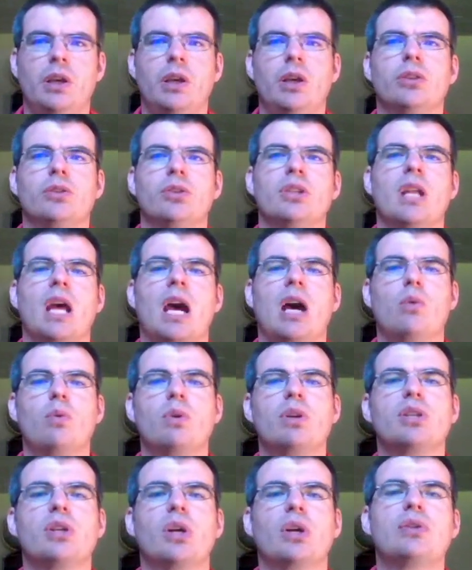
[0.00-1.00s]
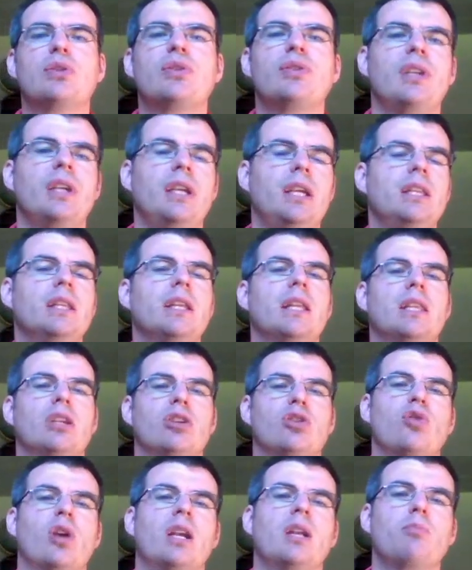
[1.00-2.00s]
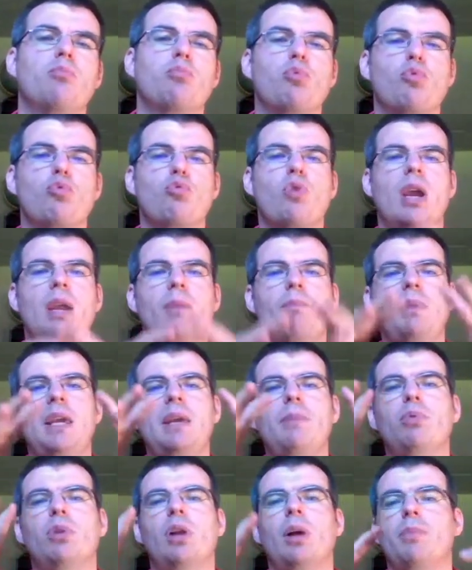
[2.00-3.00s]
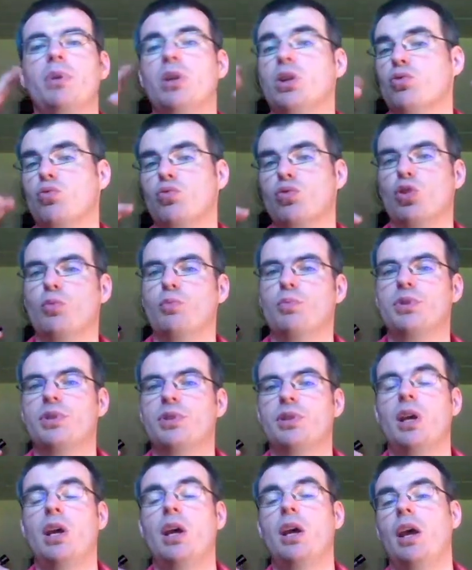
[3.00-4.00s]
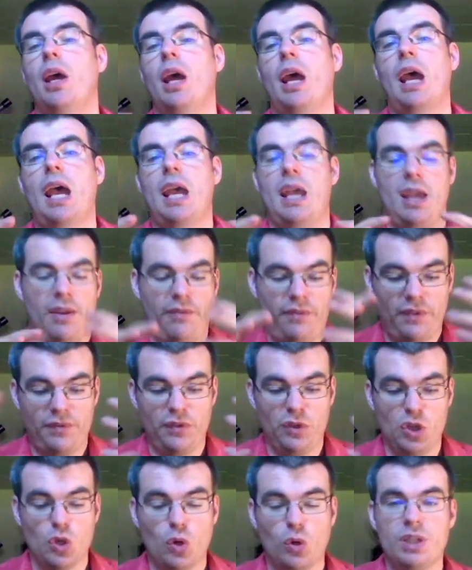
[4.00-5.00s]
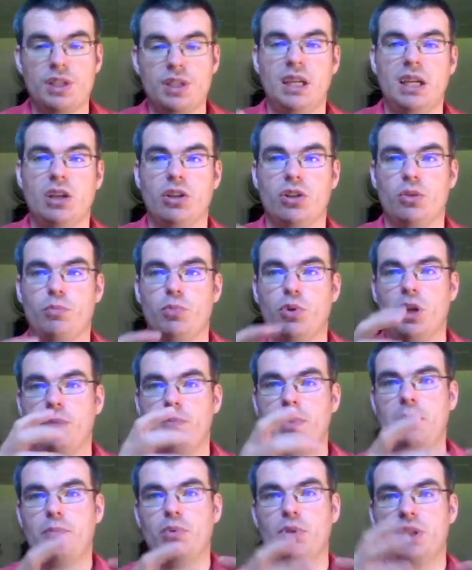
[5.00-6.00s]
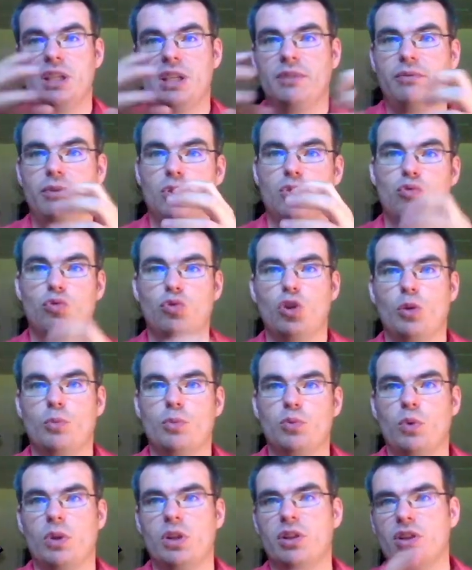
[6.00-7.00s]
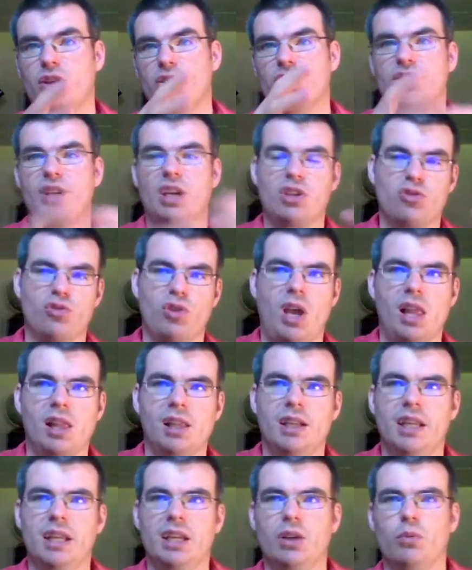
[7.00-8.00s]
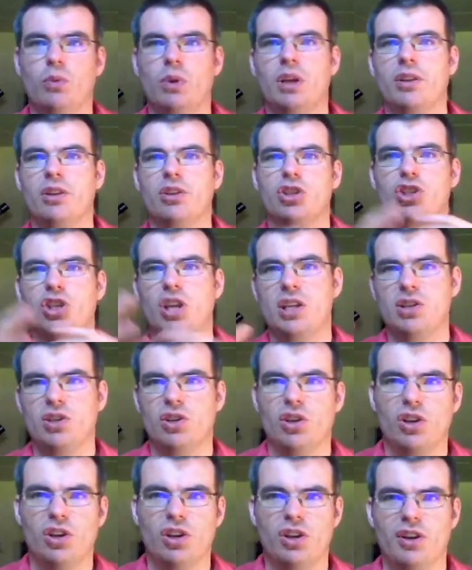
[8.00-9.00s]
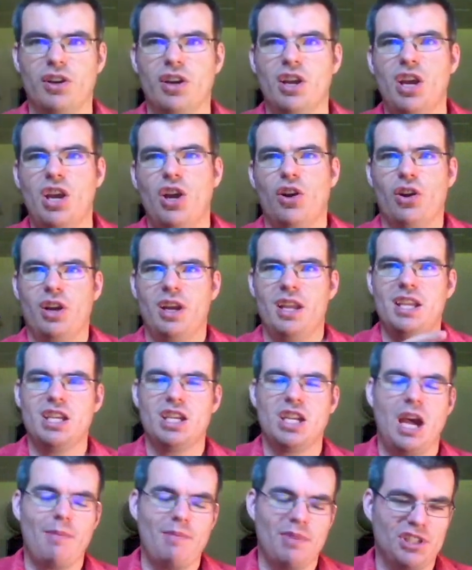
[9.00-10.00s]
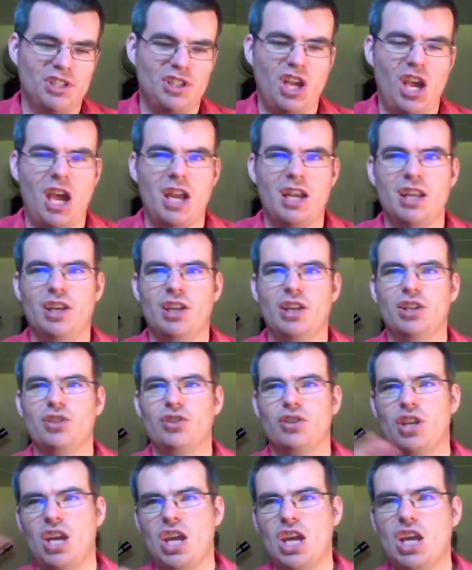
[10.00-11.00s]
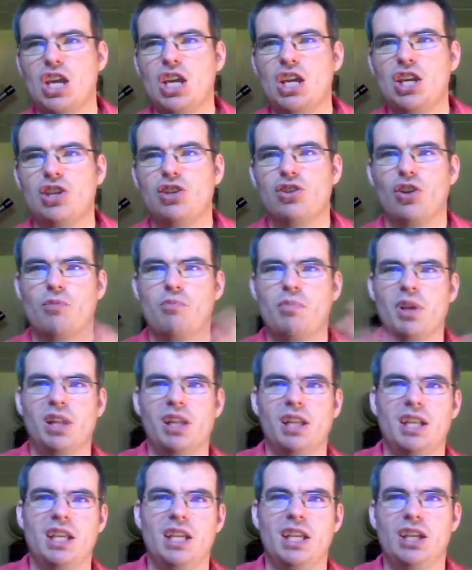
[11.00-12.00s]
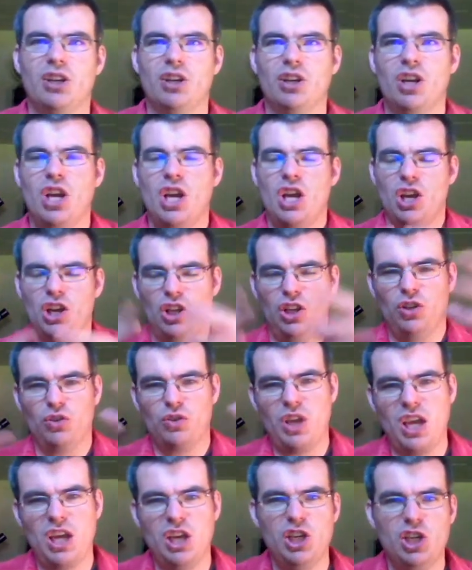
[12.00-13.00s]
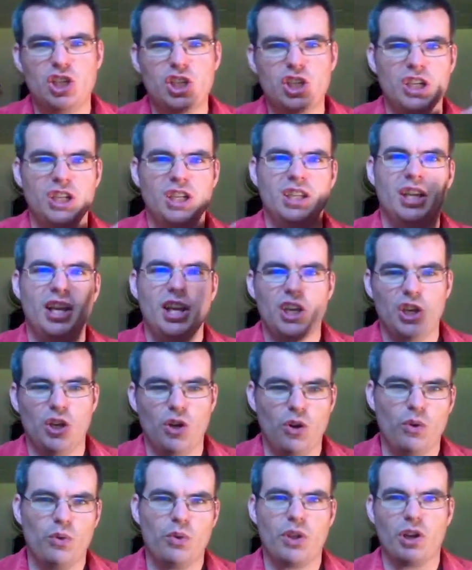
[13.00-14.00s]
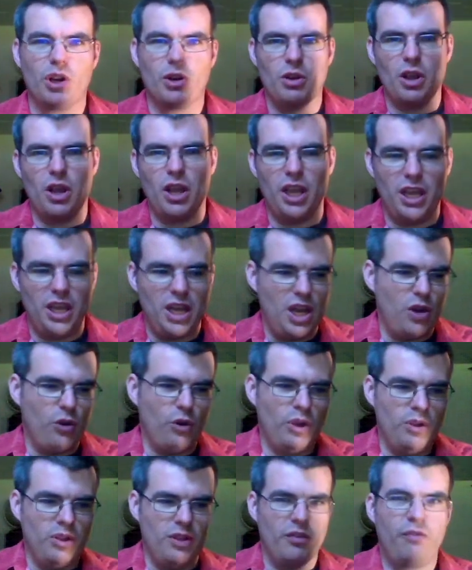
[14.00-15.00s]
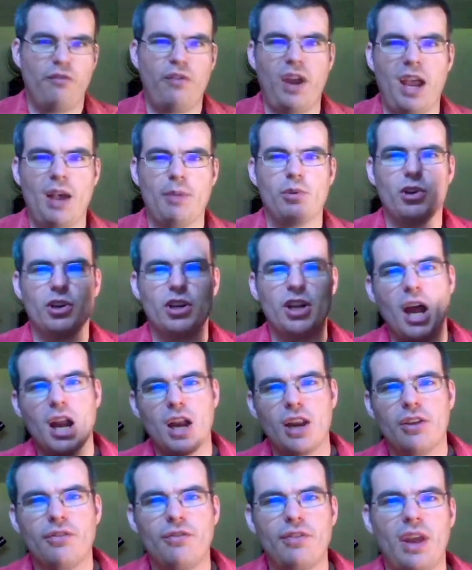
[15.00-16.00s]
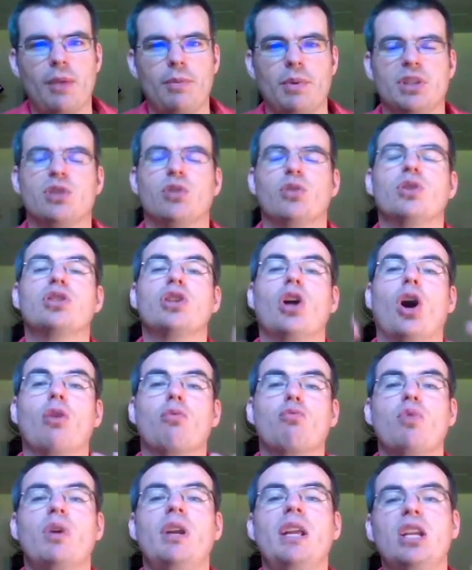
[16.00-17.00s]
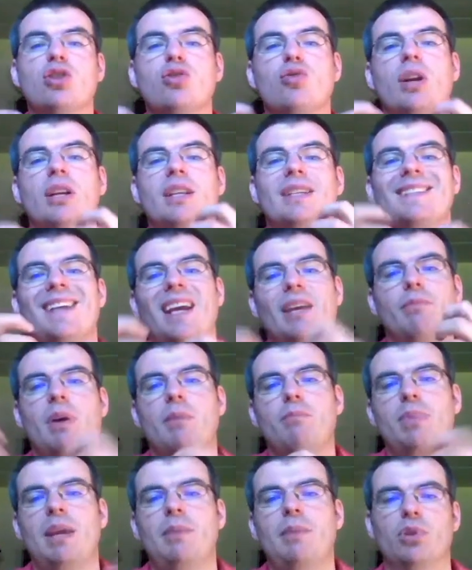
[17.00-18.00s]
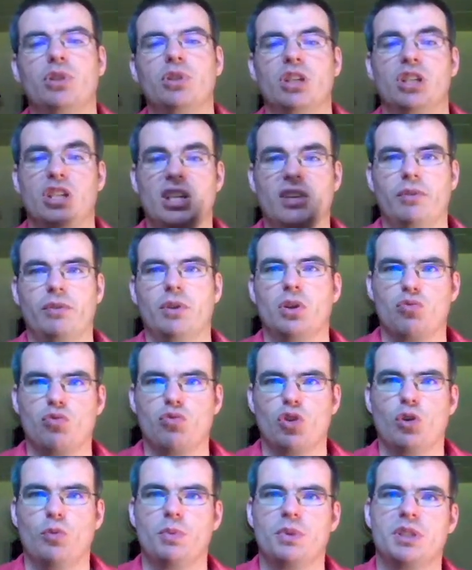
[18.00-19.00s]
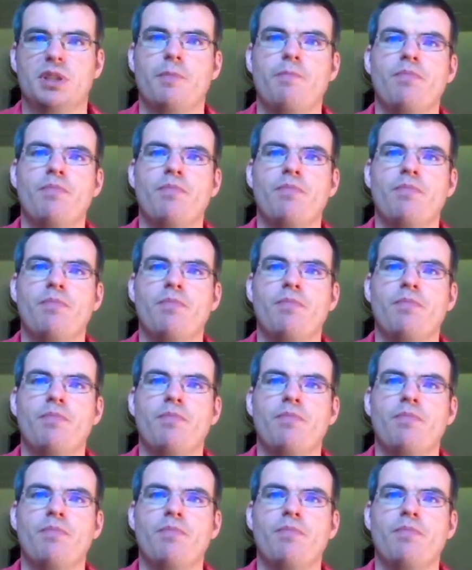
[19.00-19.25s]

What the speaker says: So now we start seeing that they're trying to break people up in groups. If you notice in here, they're putting people in different groups, whether their sexuality or whether their gender or economic status or age or ability or a location, if they're in a family or not in a family. So it's already trying to segment people into different groups.